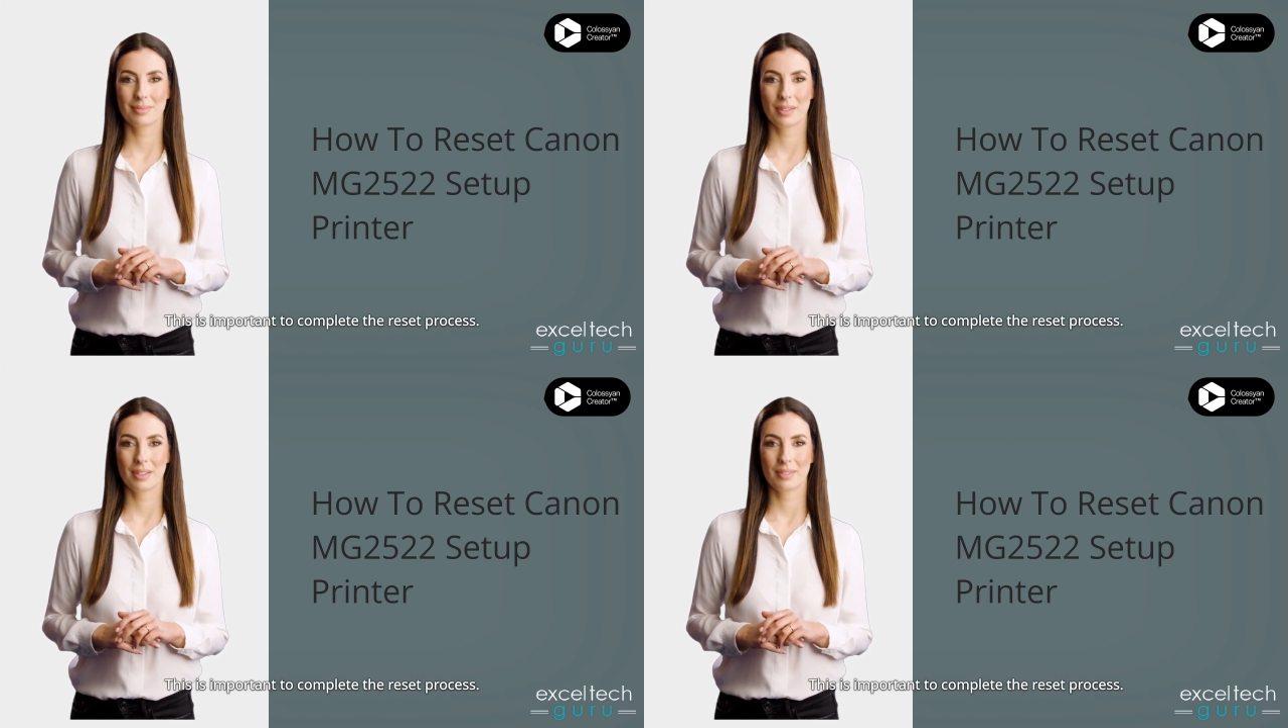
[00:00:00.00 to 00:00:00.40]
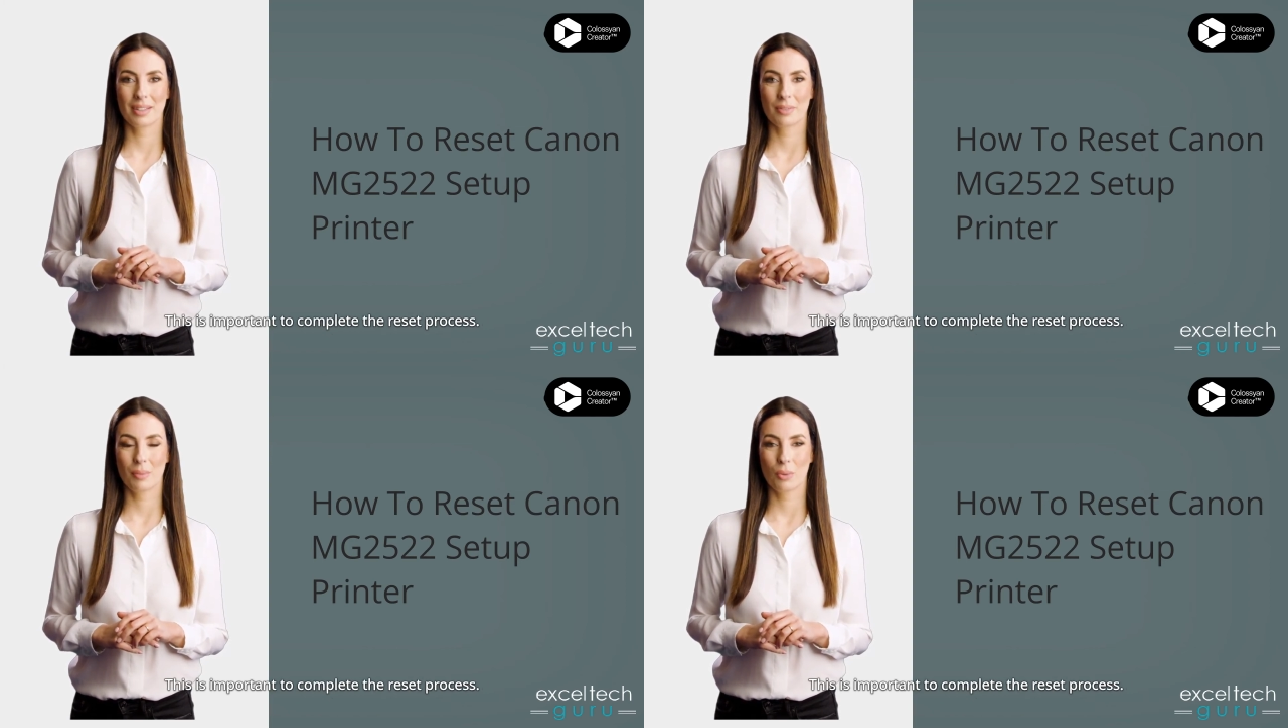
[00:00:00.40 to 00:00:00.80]
This
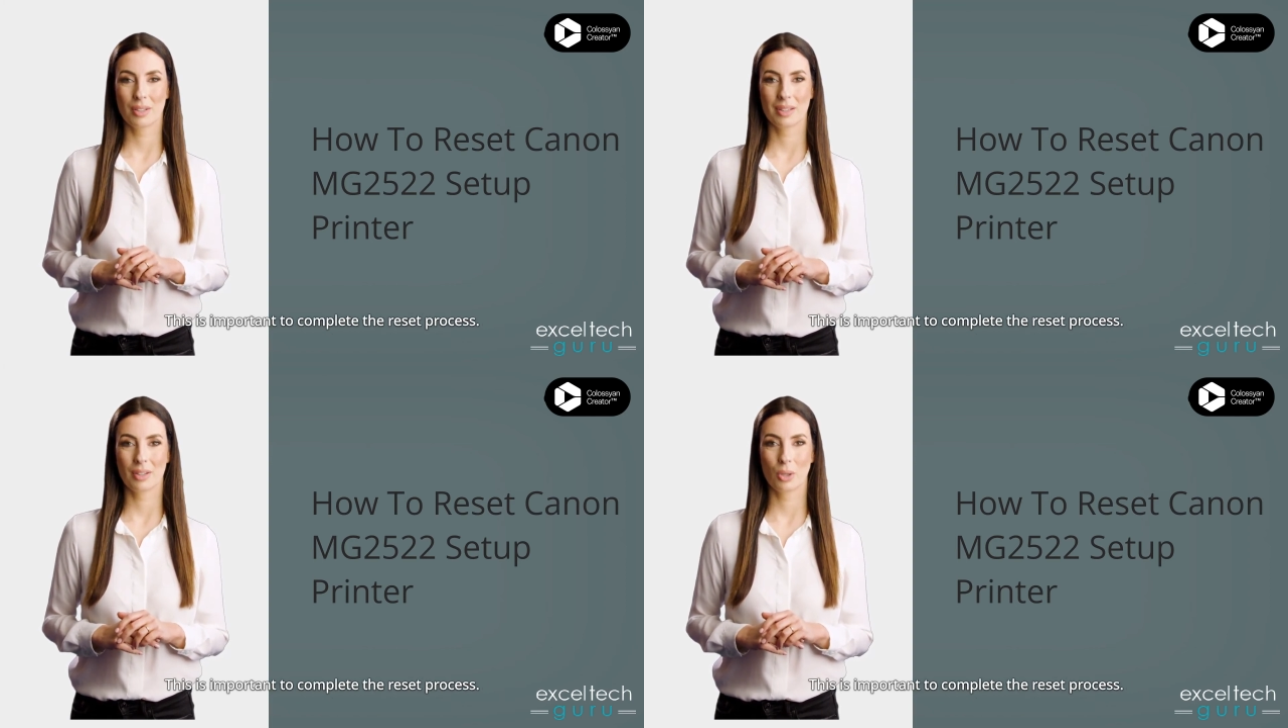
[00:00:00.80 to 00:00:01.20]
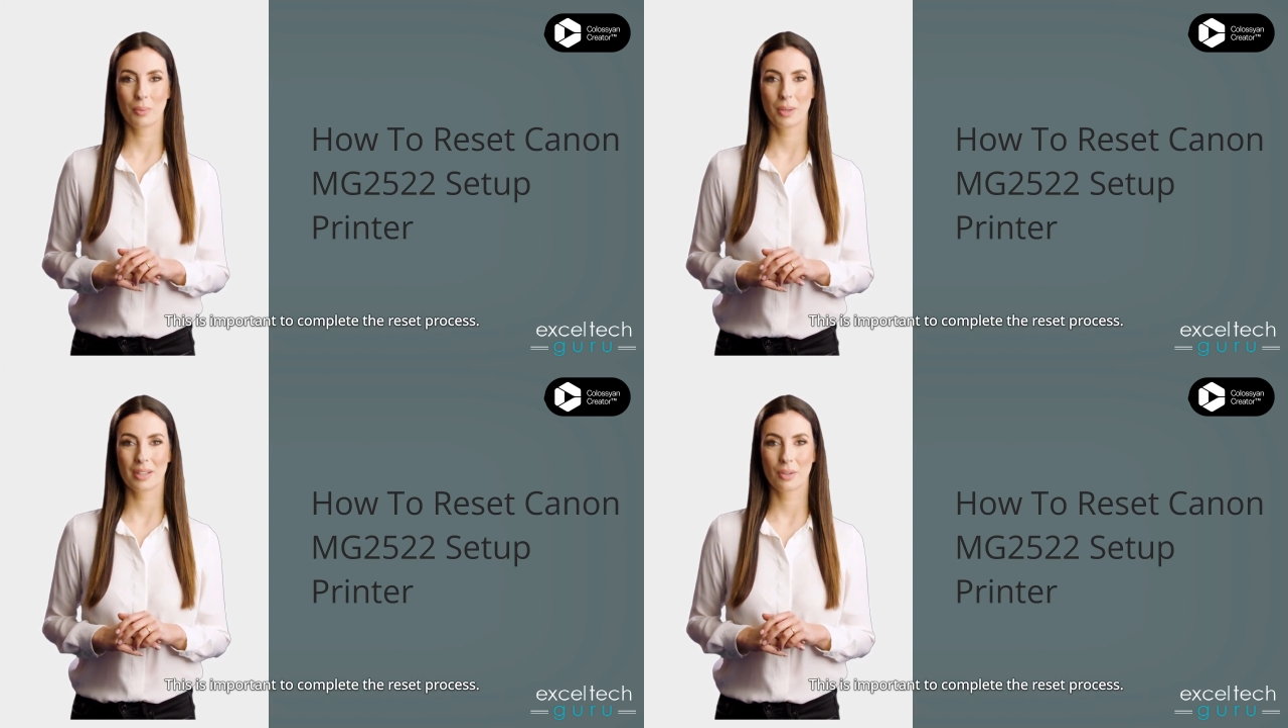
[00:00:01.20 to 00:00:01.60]
is important to
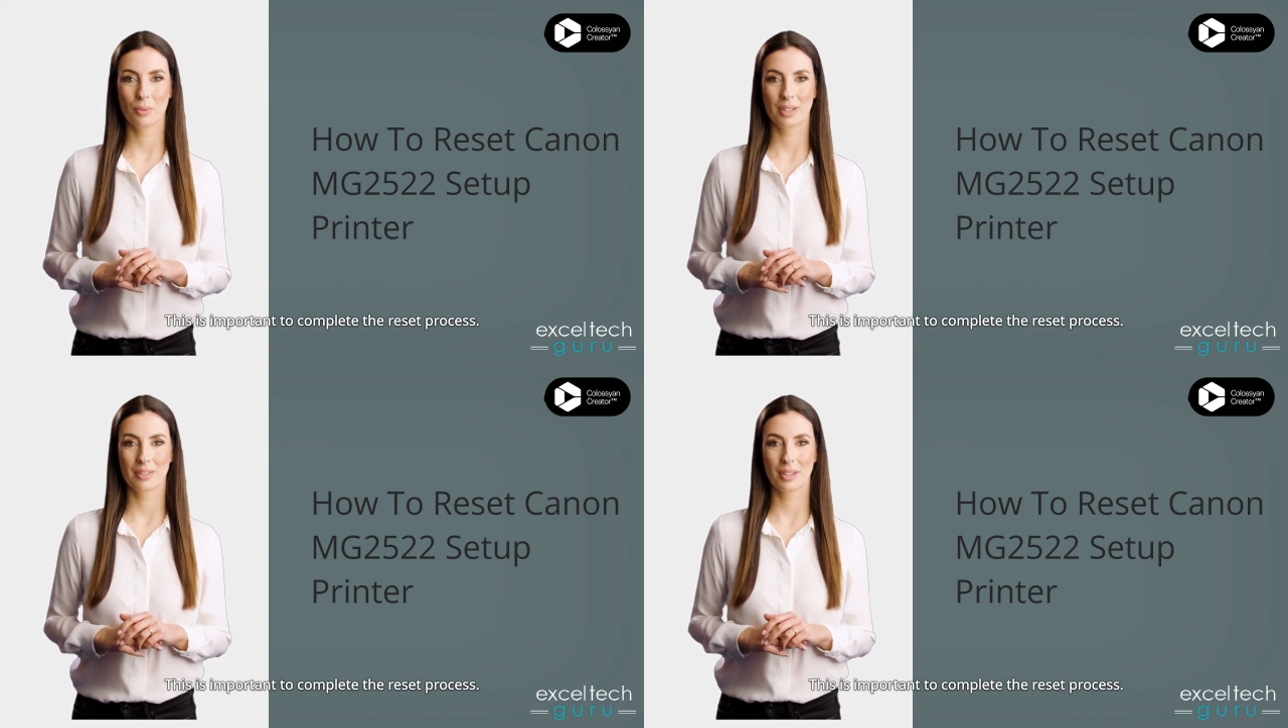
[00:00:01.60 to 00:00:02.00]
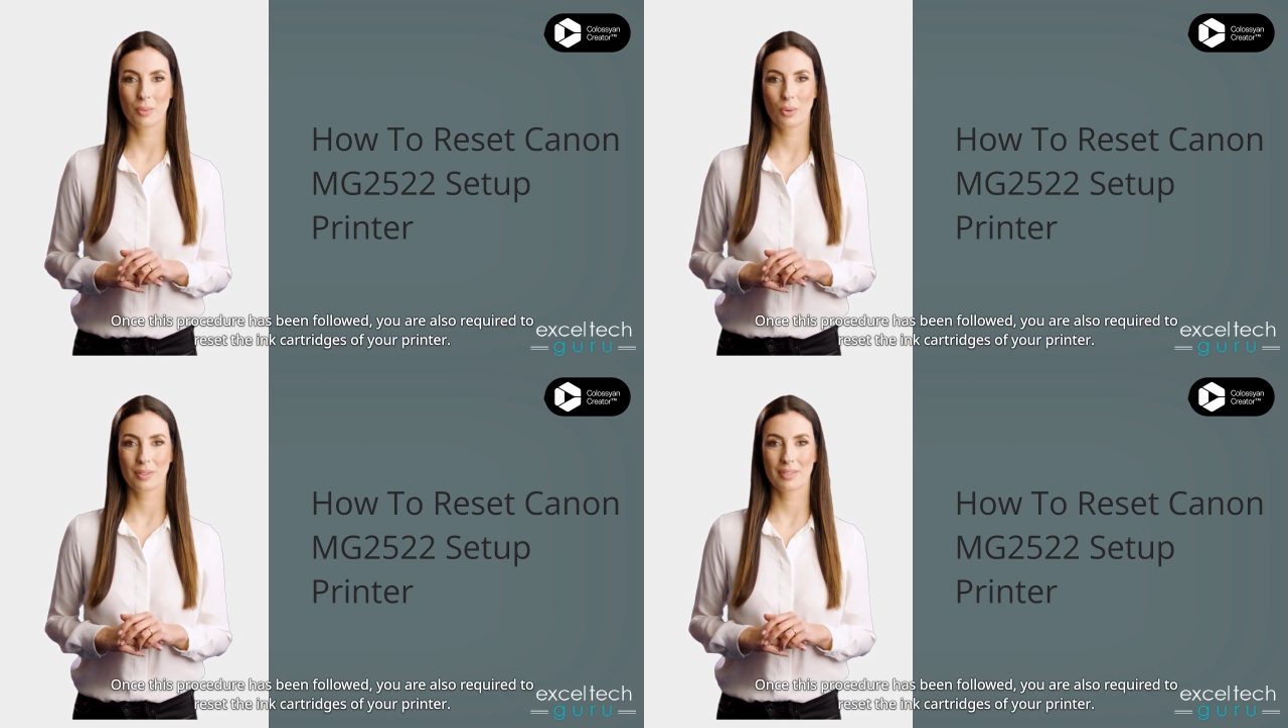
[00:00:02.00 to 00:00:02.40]
complete the reset
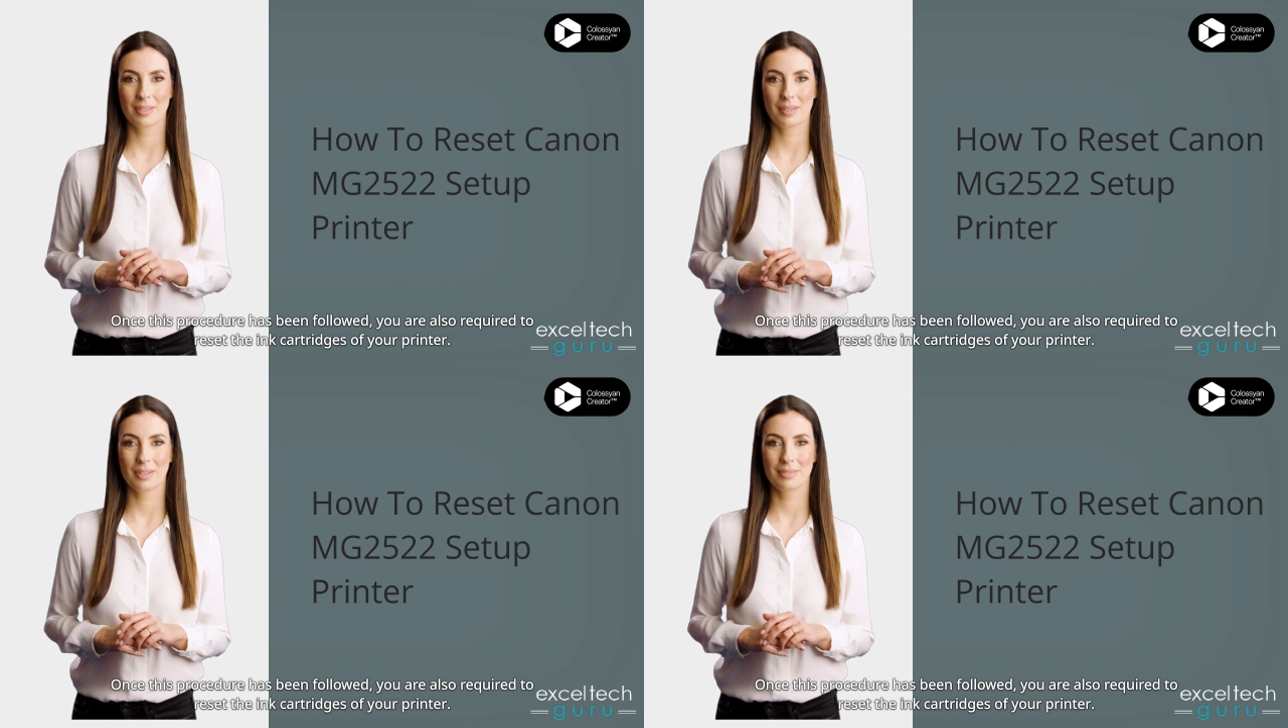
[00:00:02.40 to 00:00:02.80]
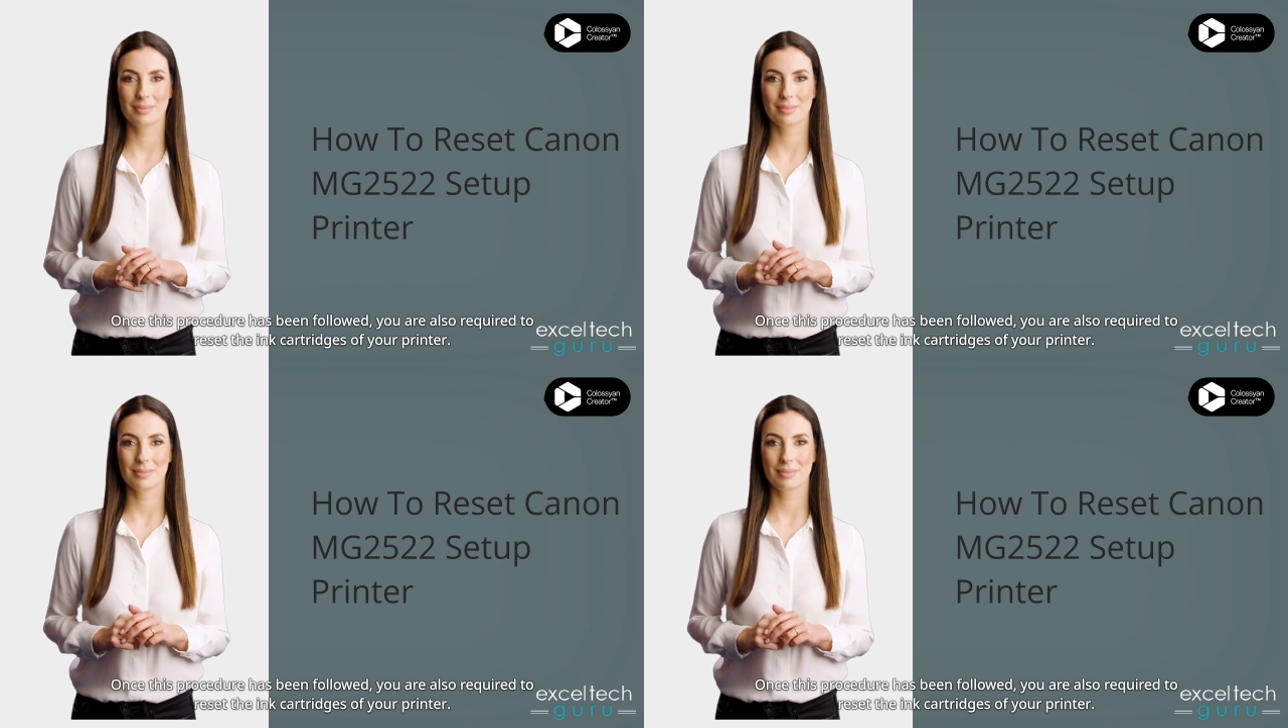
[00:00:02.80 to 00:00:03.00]
process.